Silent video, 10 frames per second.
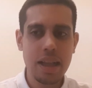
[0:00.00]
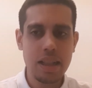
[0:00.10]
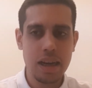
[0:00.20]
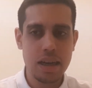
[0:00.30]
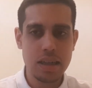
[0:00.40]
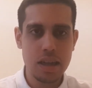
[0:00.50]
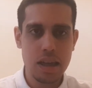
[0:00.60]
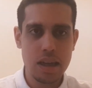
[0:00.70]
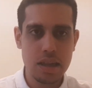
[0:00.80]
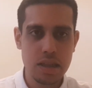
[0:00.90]
that
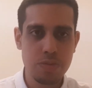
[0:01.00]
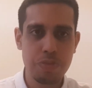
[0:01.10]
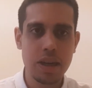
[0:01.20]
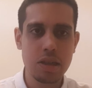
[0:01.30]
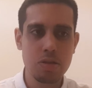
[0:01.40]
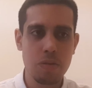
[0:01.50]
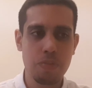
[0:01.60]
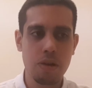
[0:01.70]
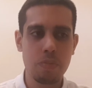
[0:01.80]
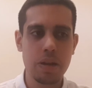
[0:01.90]
uh, Spurs will
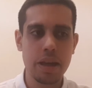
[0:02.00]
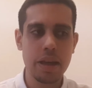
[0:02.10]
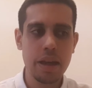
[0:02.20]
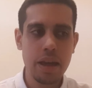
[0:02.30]
probably